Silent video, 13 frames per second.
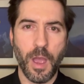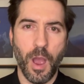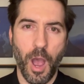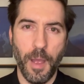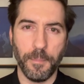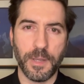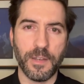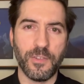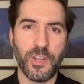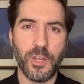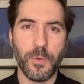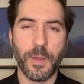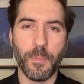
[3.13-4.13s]
I'm
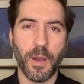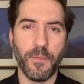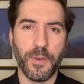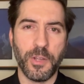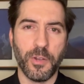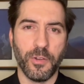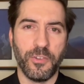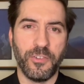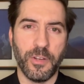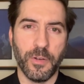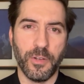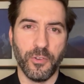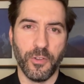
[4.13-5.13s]
continuing my video
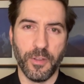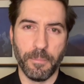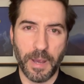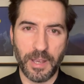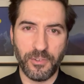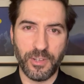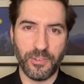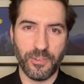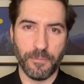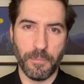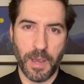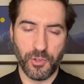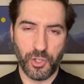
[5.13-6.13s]
series on the basics
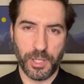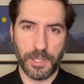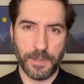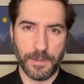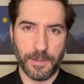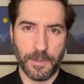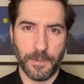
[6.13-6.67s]
of magic.